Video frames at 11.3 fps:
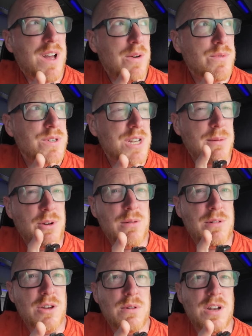hours that I'm going to
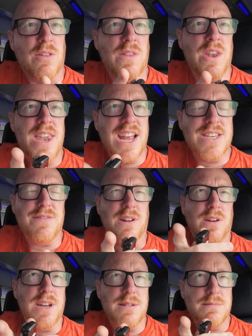be doing on the next
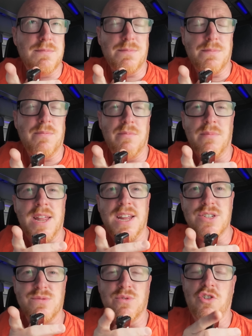flight
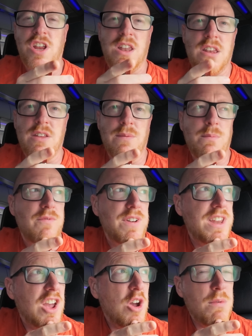later on in the
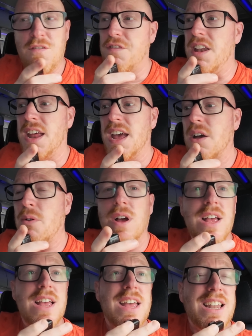video. But for now,
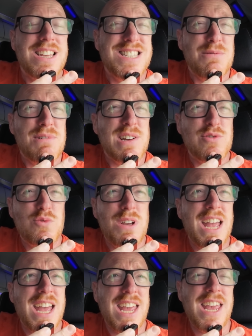Let's see what else we
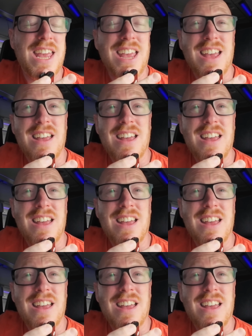get here